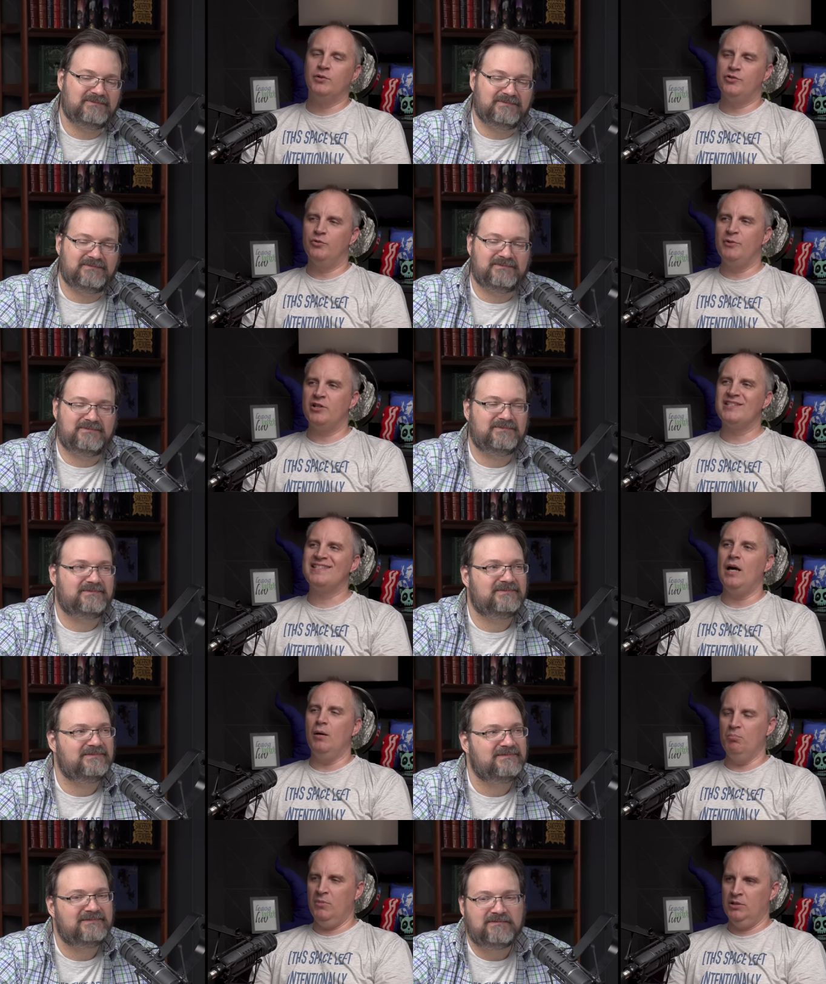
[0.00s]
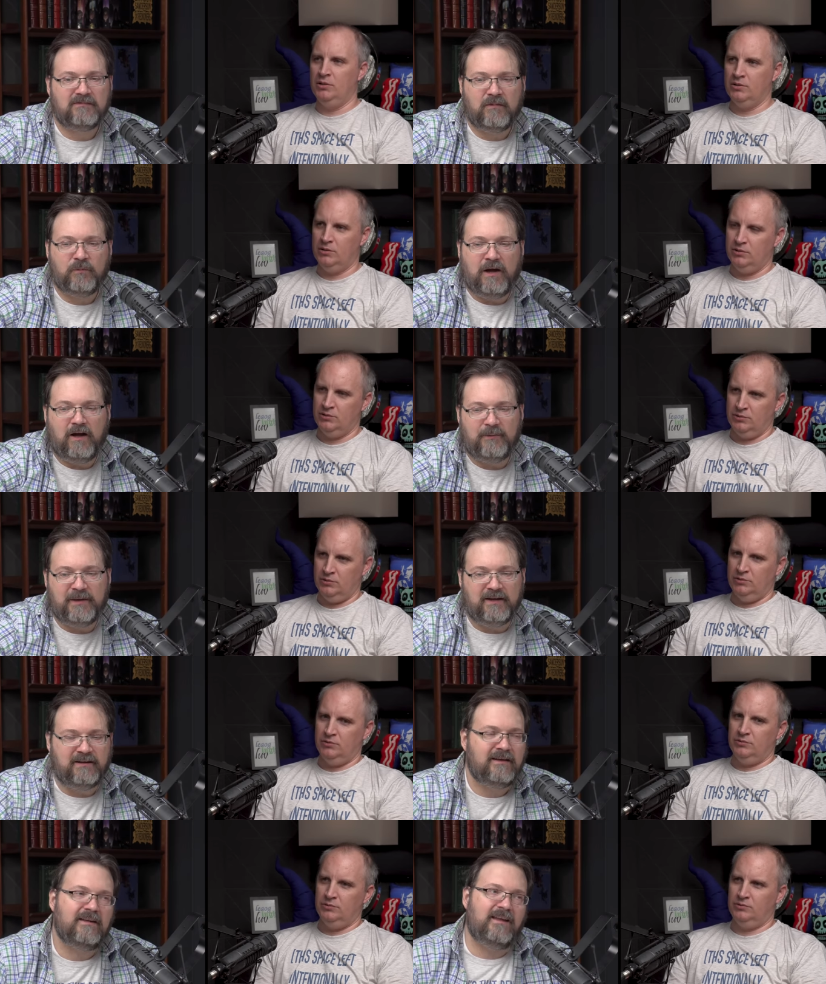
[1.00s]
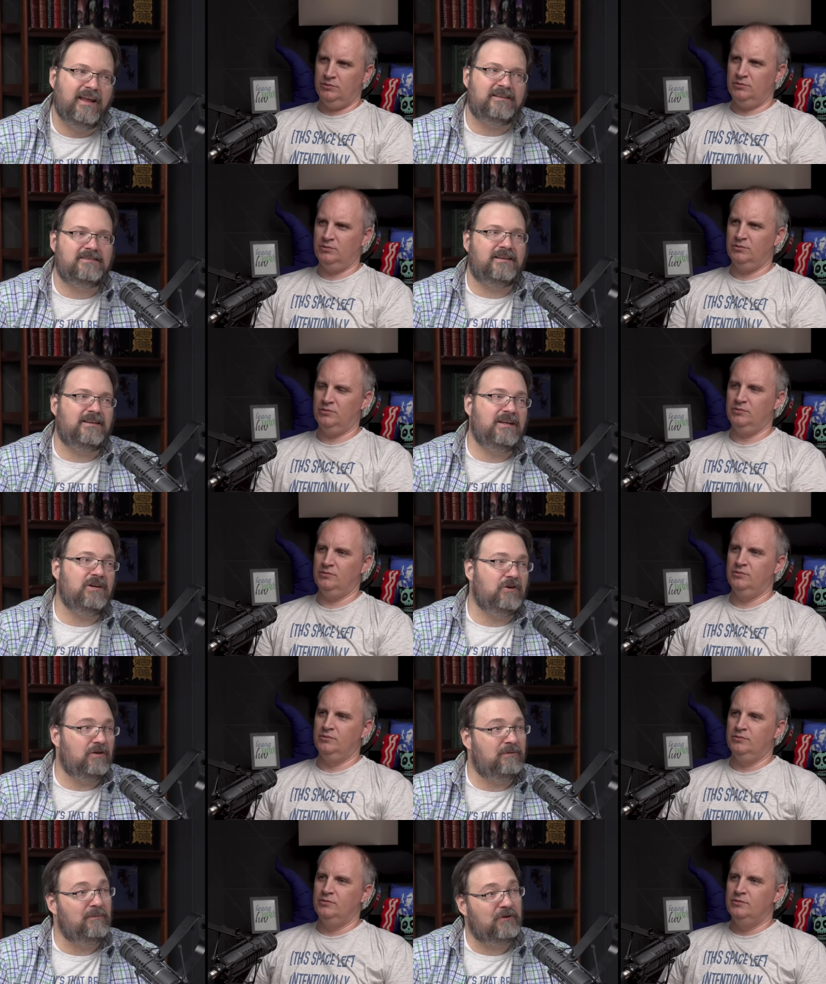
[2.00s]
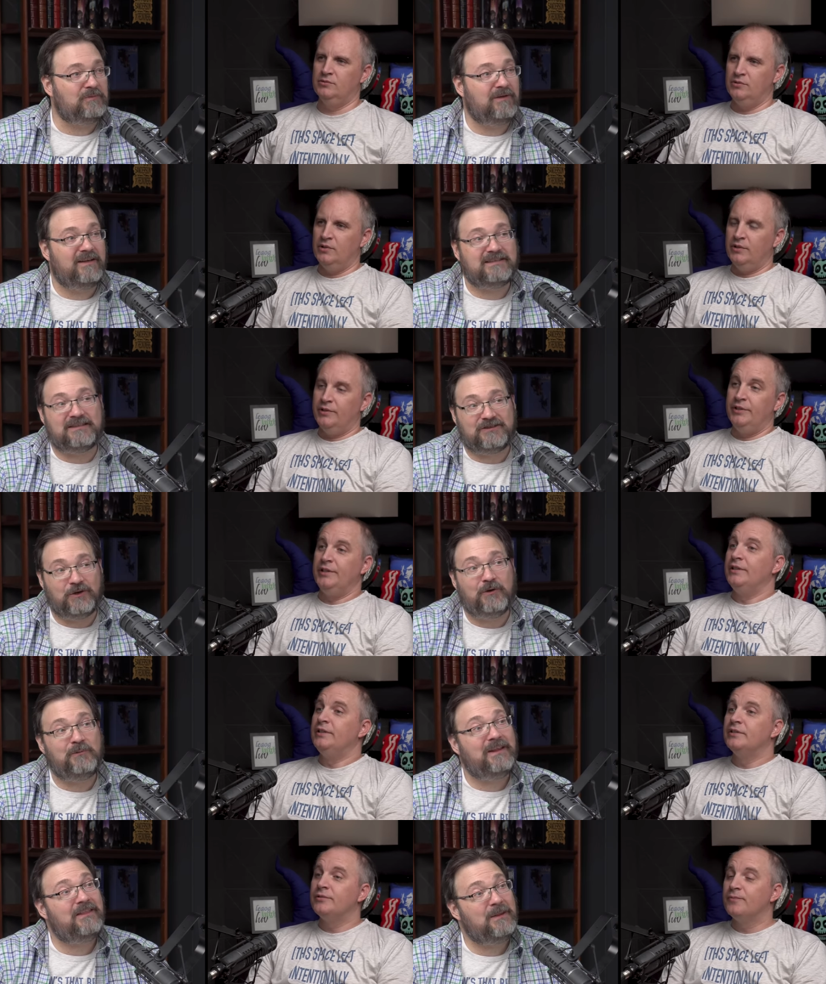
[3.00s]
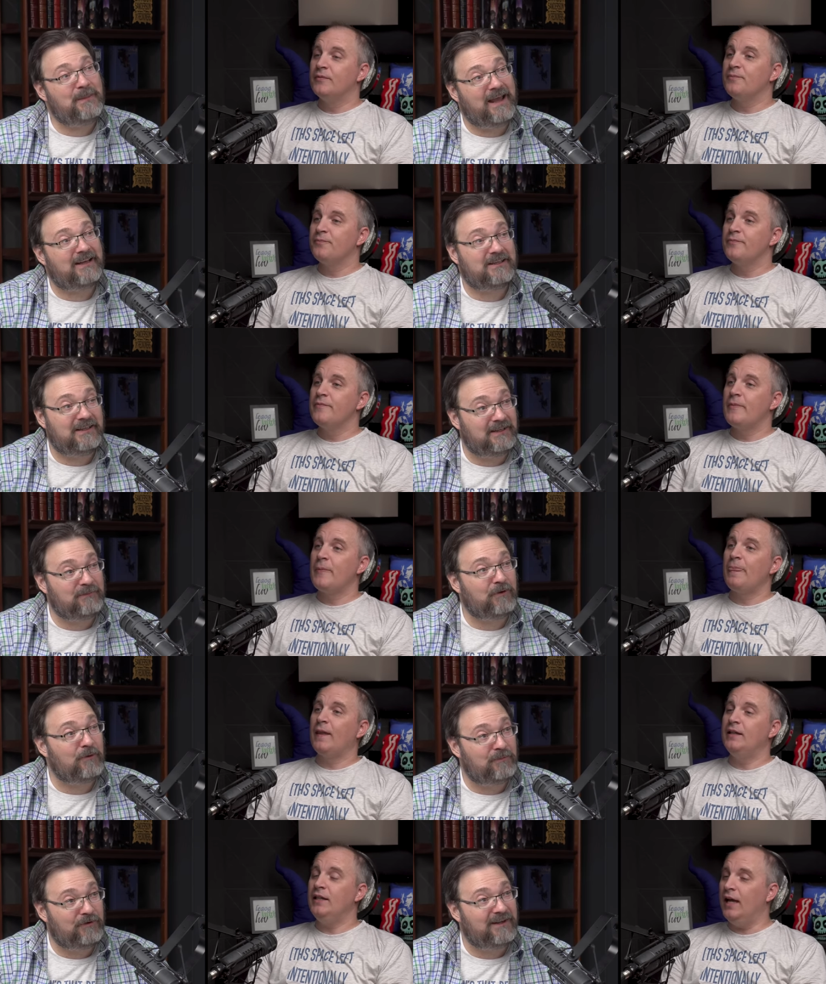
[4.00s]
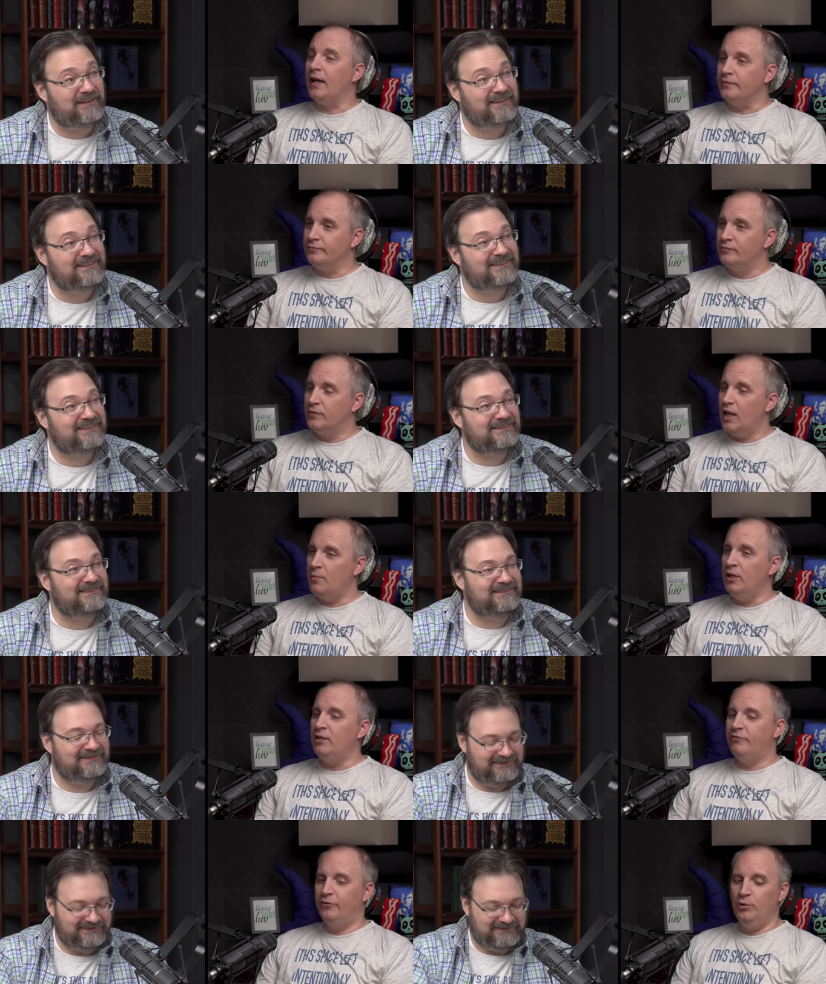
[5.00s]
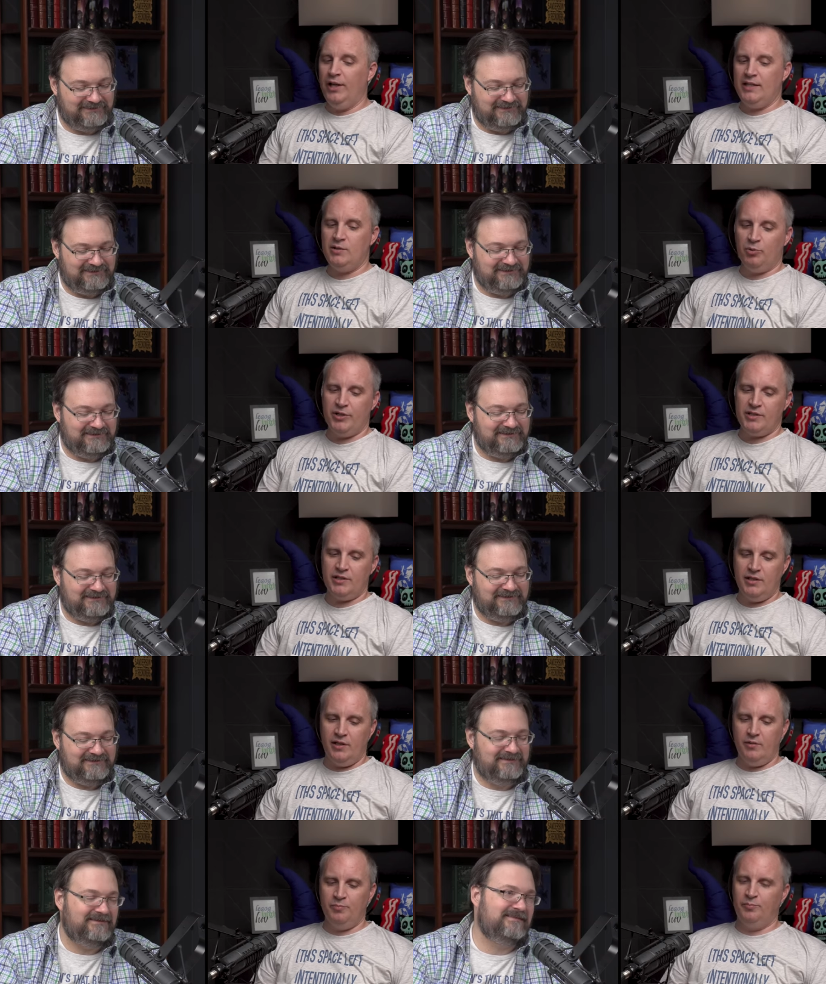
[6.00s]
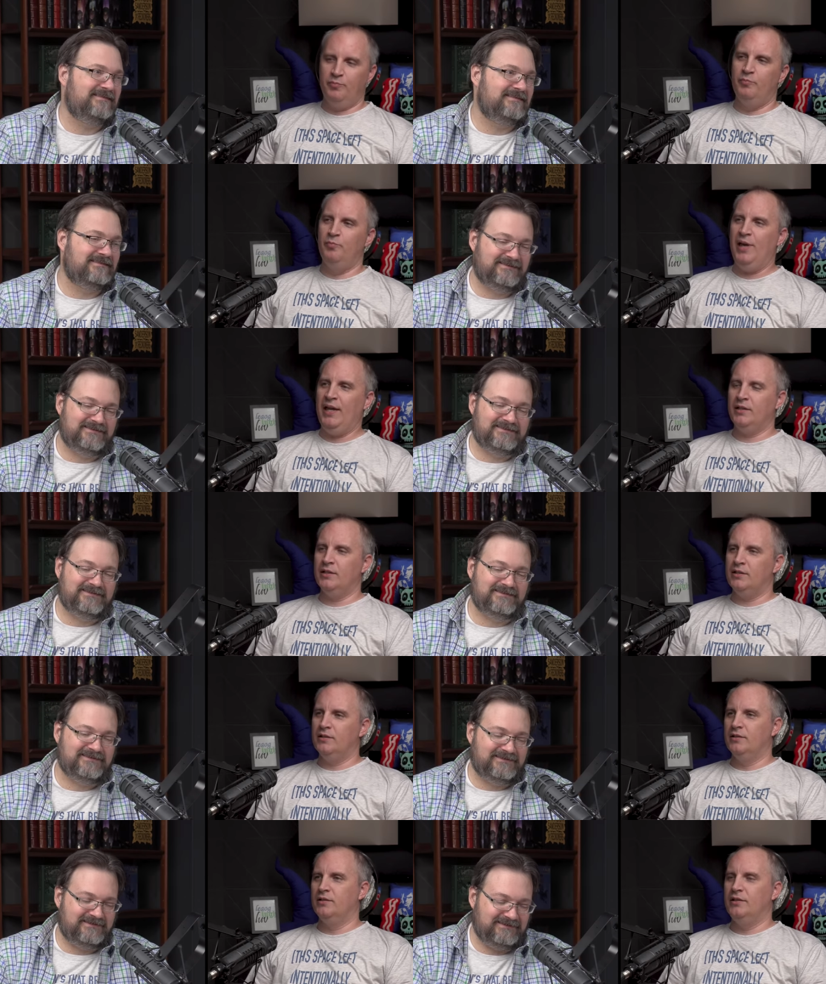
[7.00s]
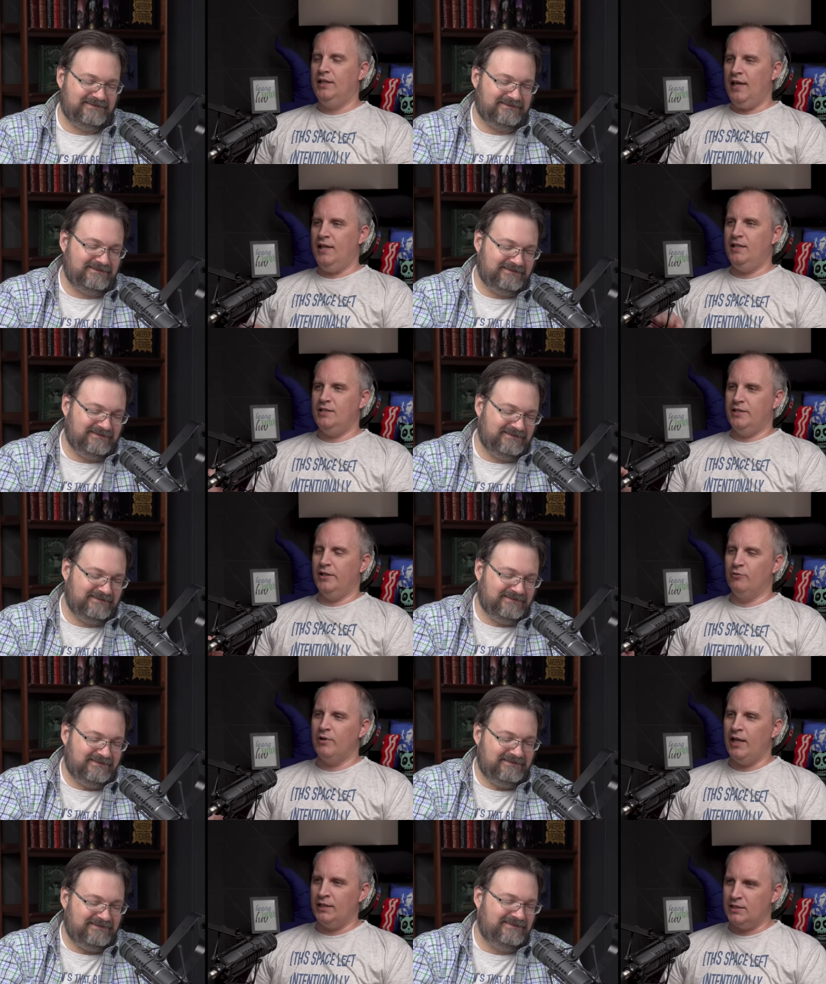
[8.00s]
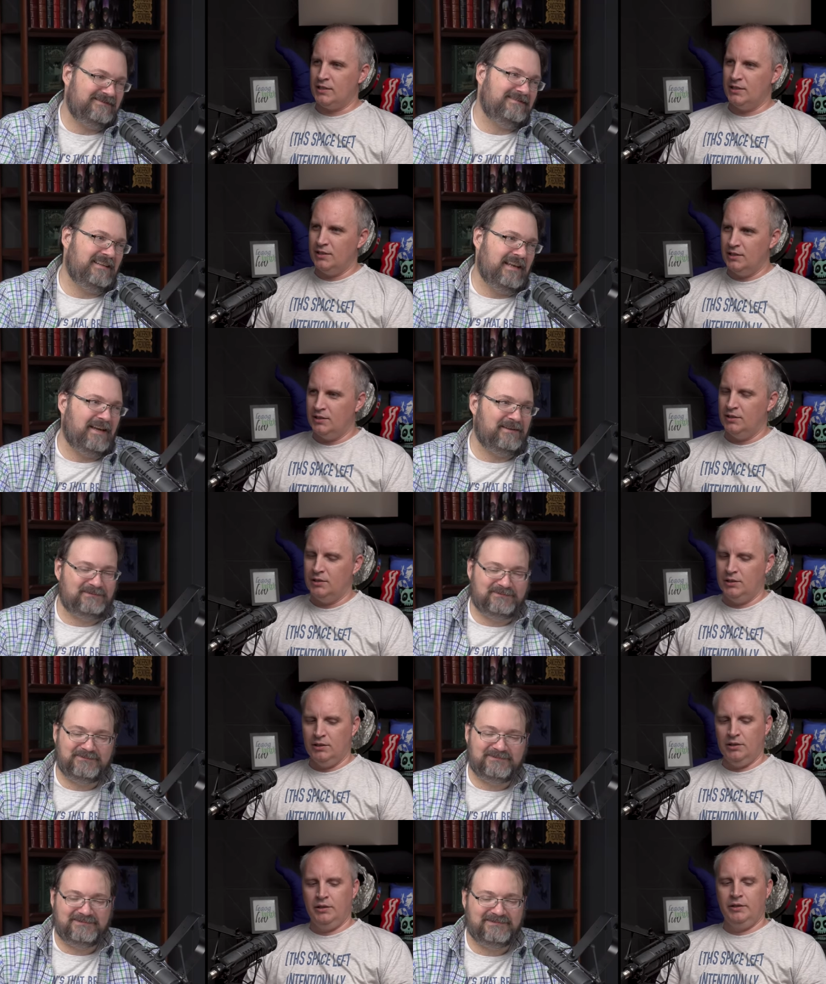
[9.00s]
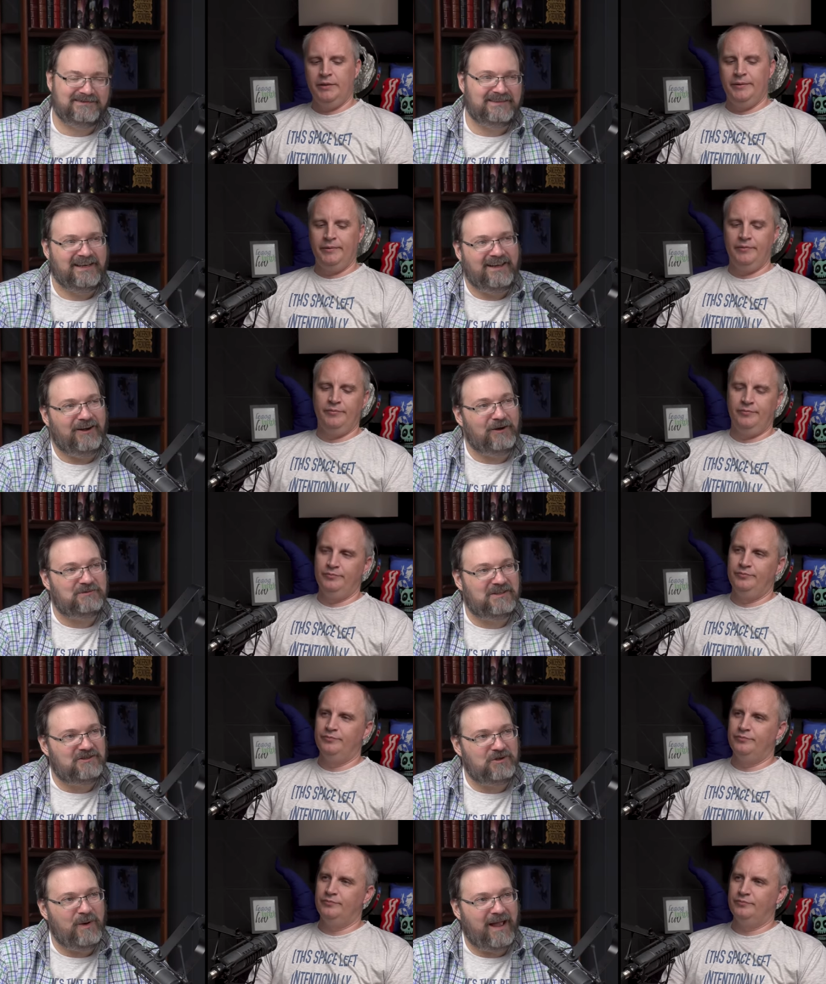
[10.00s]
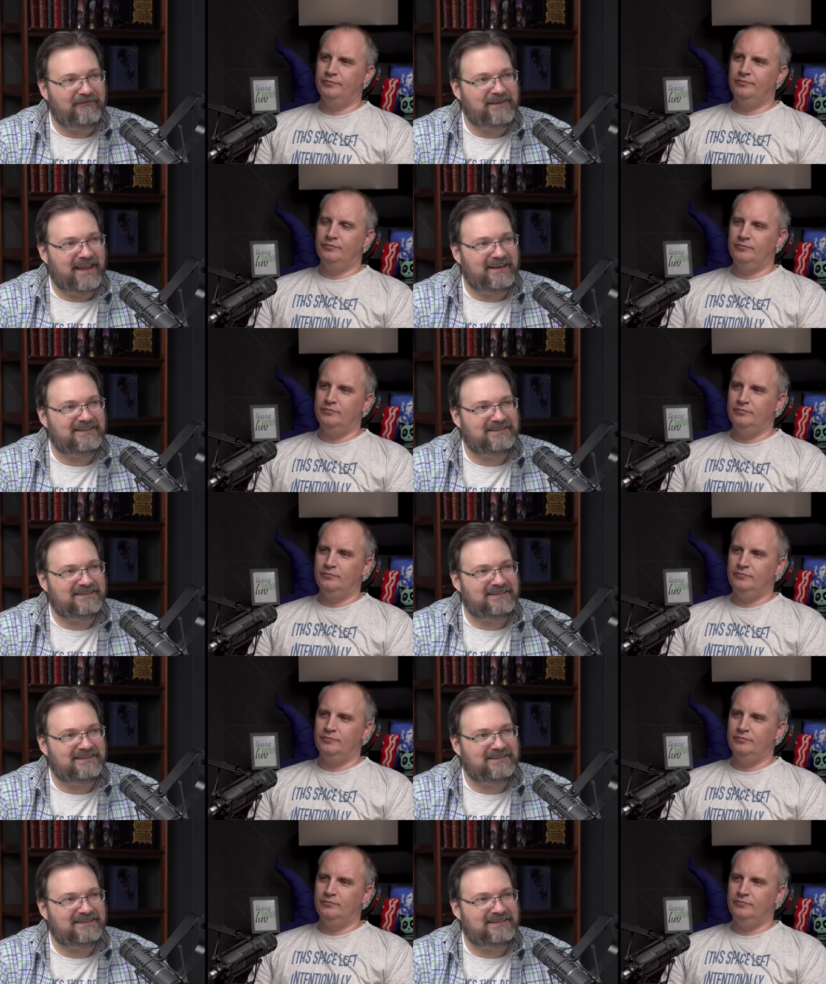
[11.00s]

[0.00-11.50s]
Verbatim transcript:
Speaker 1: to assume there's some.
Speaker 2: Well, I mean, it's illegal in most places, so it'd be thematically appropriate. Yeah, I mean,
Speaker 1: food heist prison, they're betting candy cigarettes. Yeah.
Speaker 2: Oh, did you have candy